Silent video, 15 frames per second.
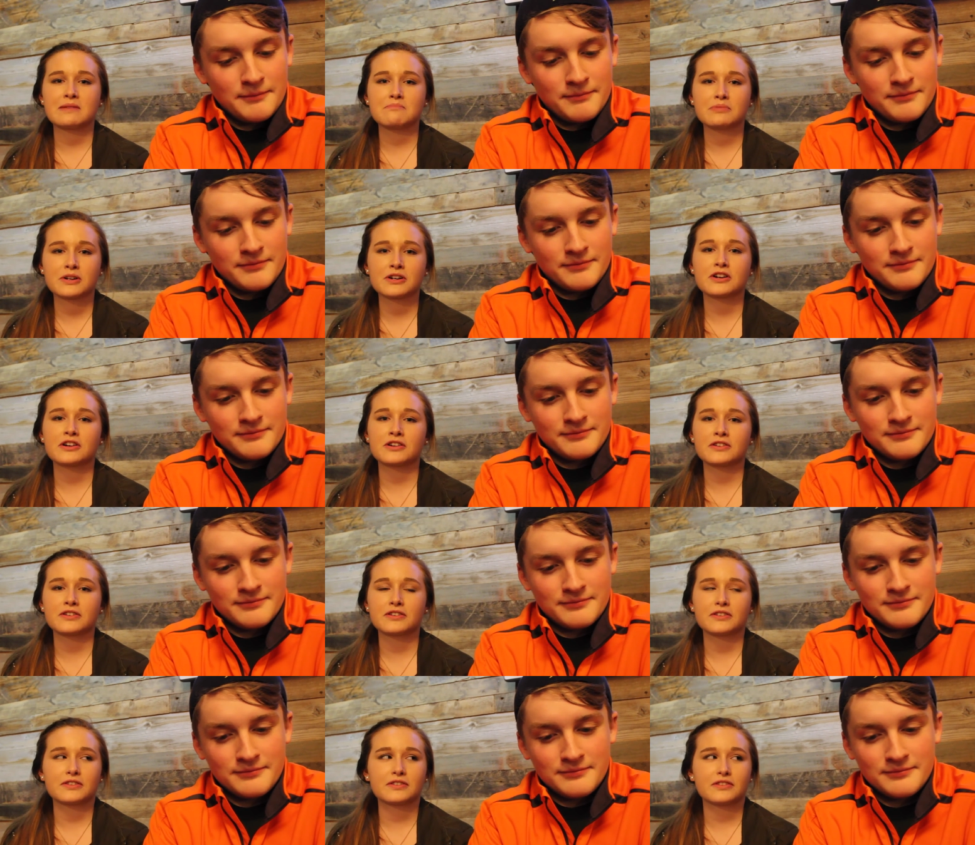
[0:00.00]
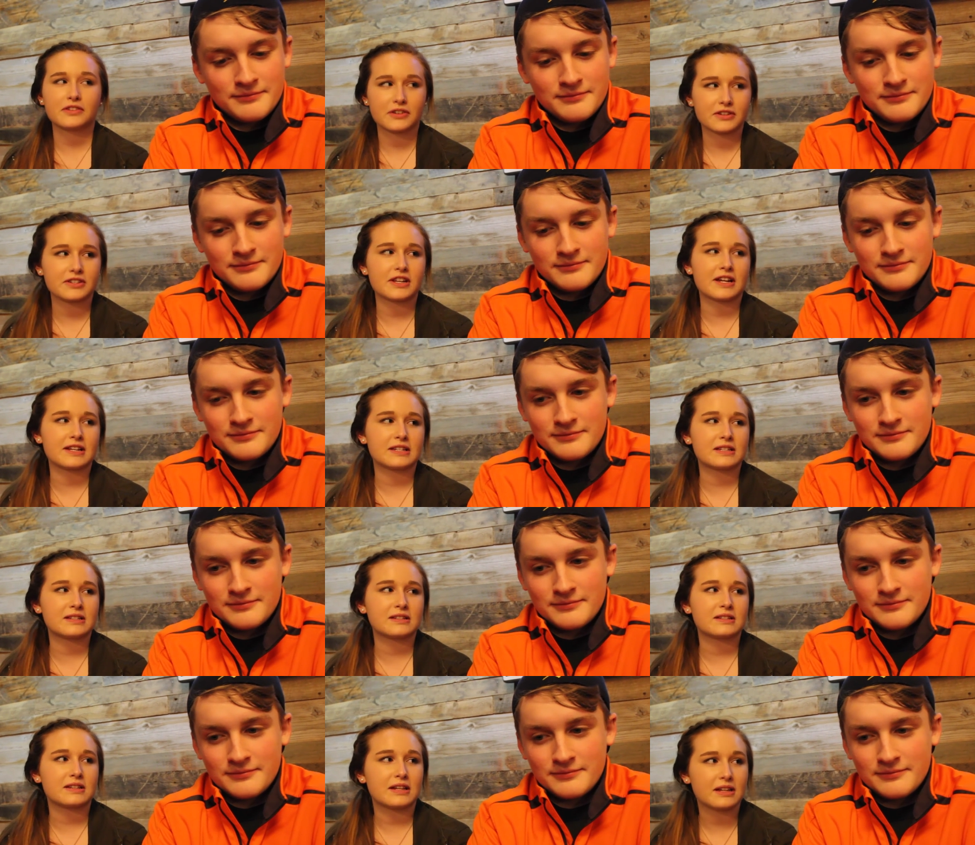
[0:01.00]
Speaker 1: in Burger Thursday's
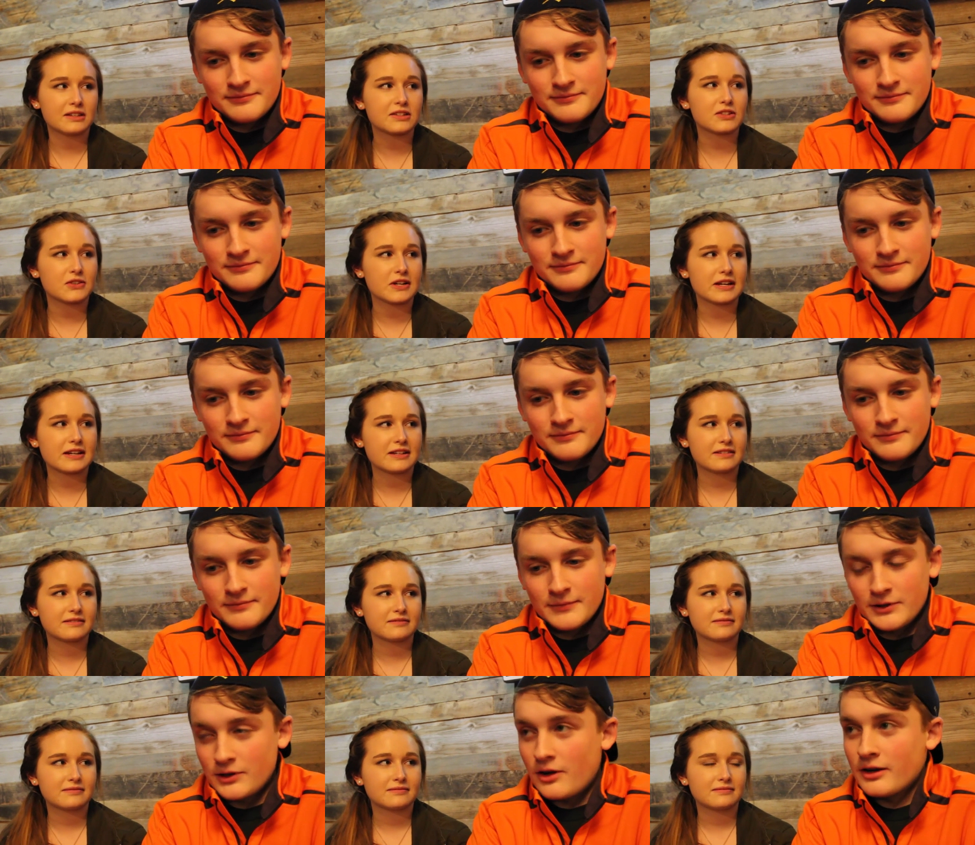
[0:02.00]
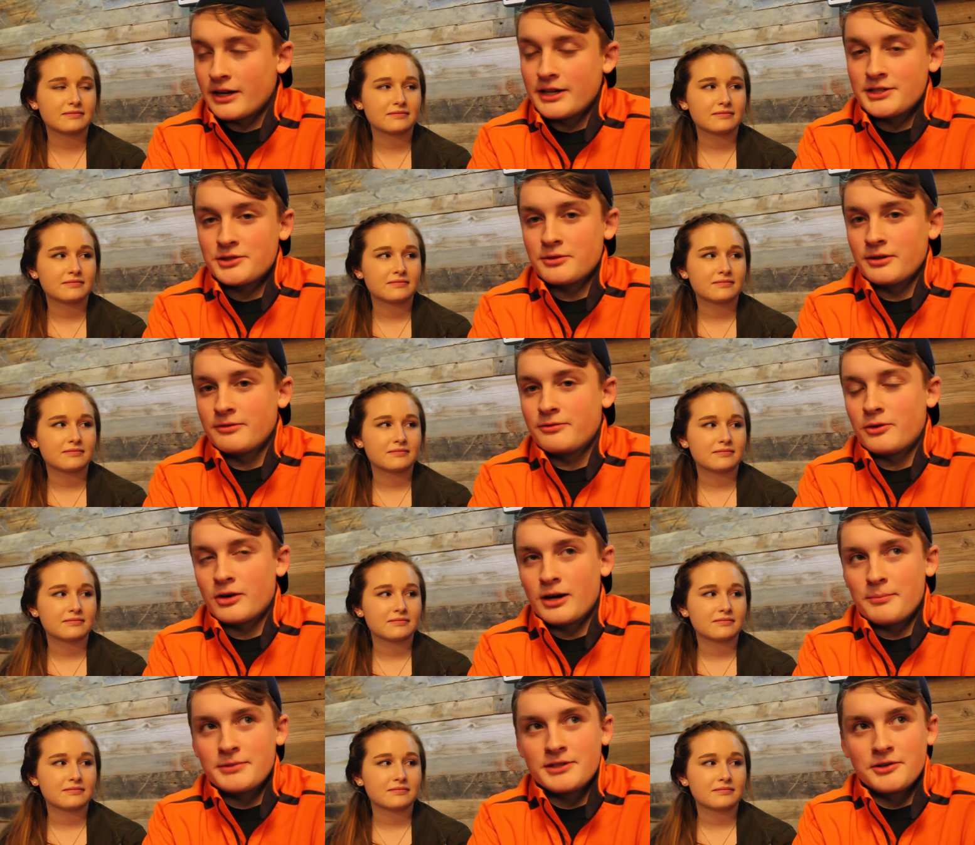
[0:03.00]
history.
Speaker 2: Long history of
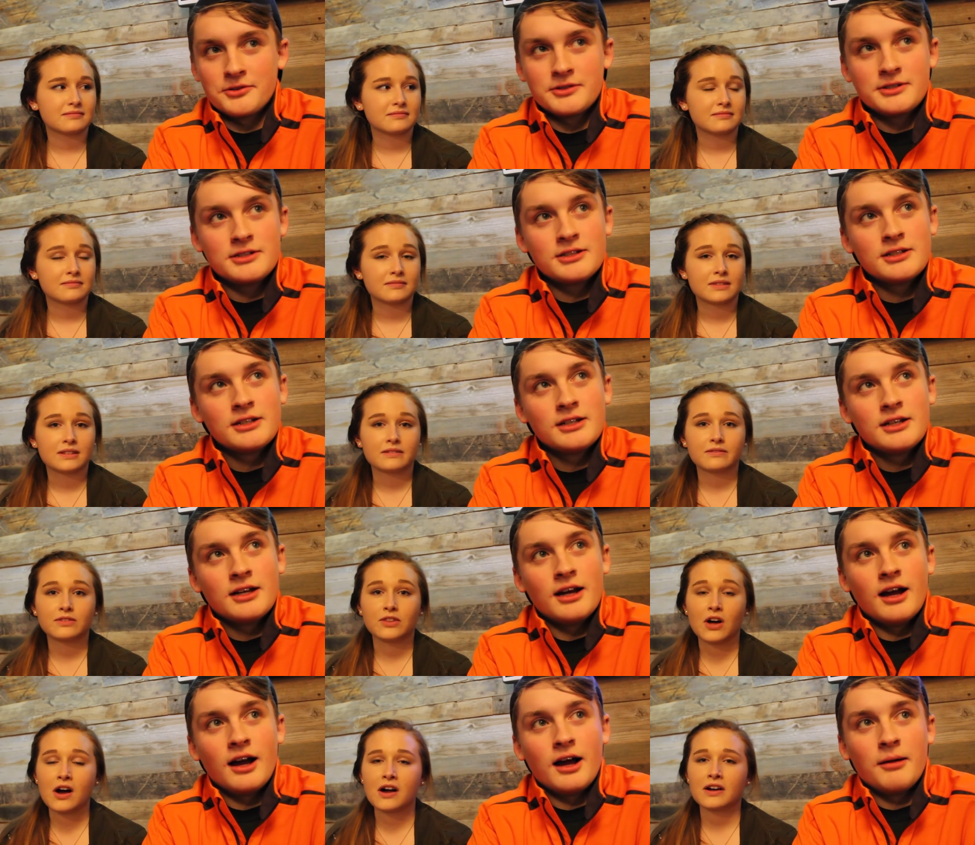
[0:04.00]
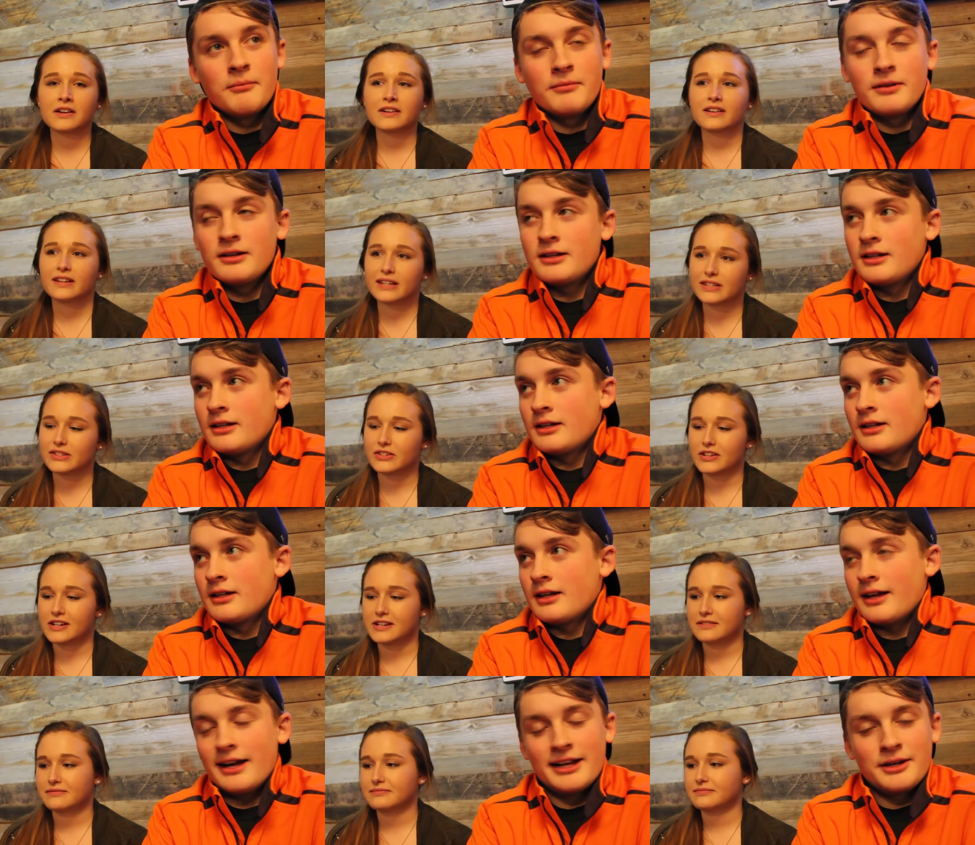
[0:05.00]
four episodes. Long um,
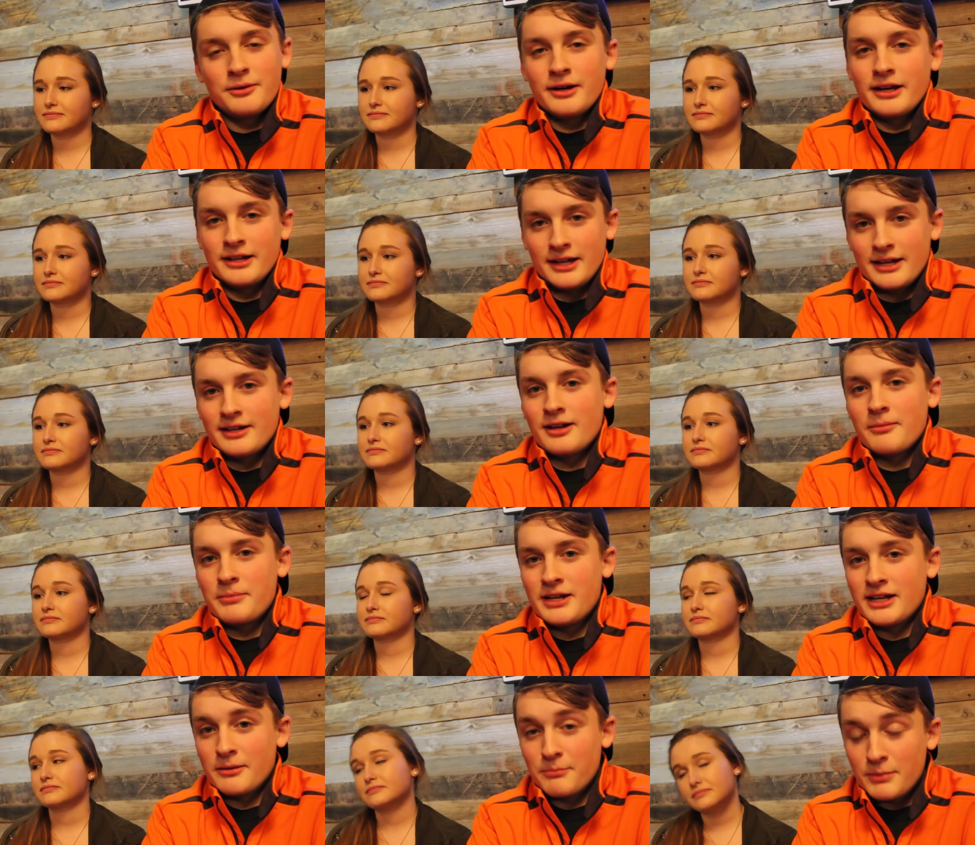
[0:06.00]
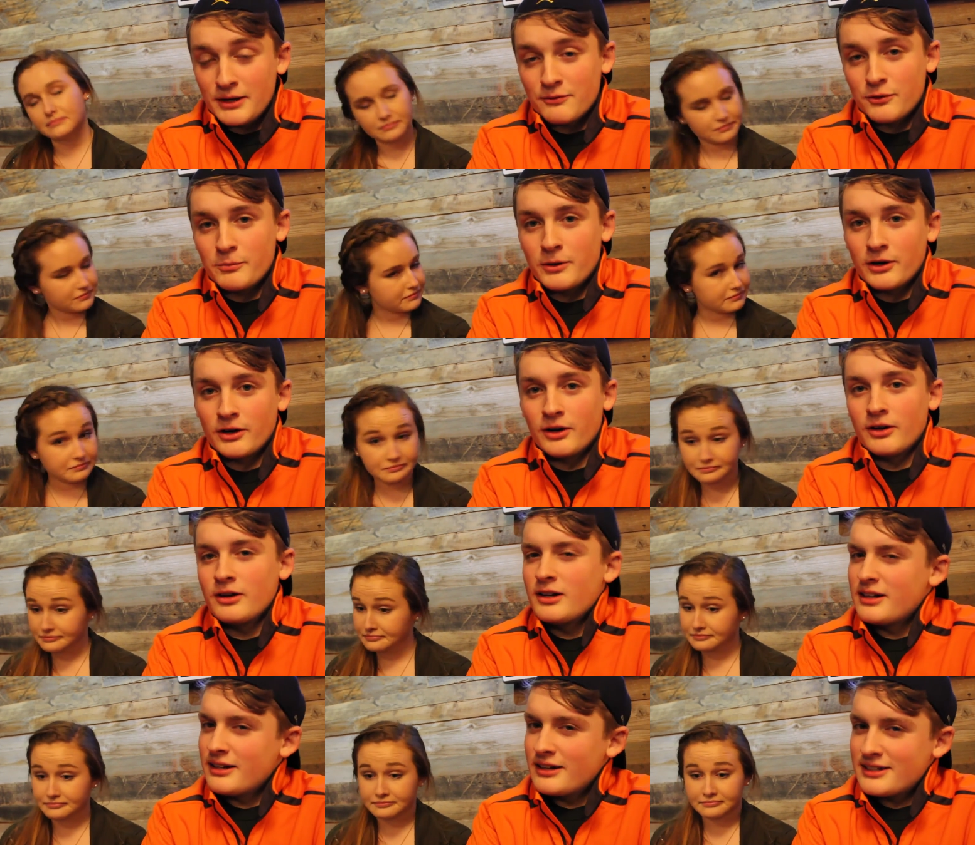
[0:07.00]
history. Anyway, it ended up being a B for burger.
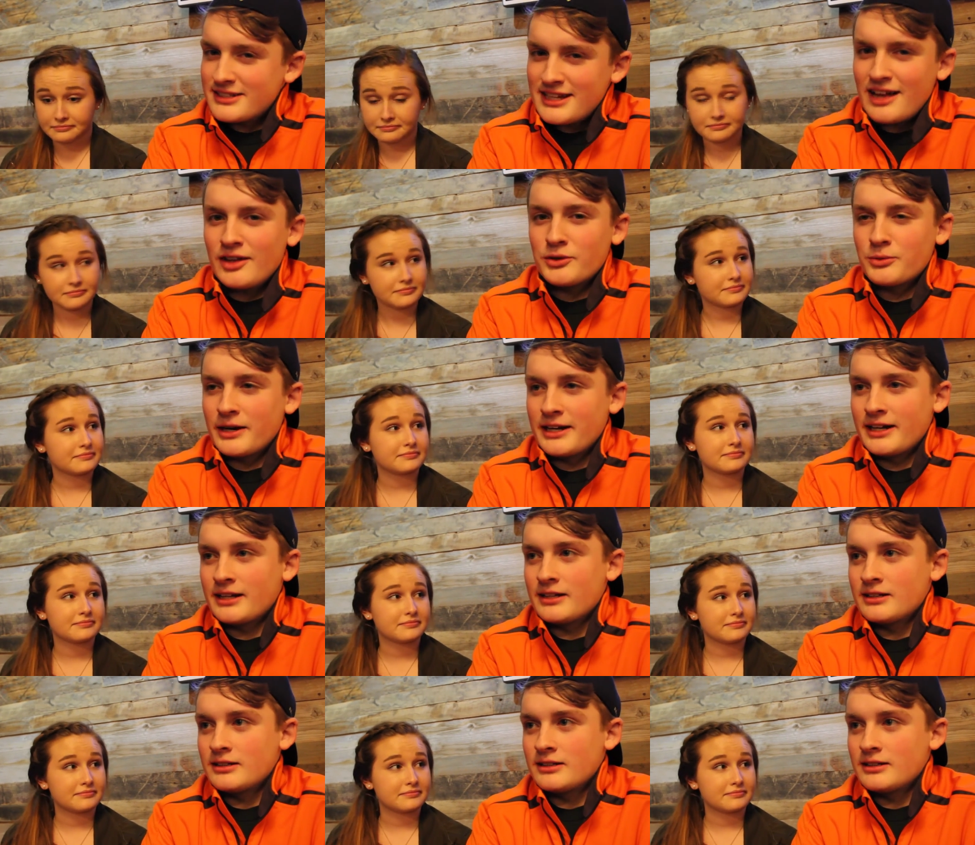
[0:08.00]
Solid rating.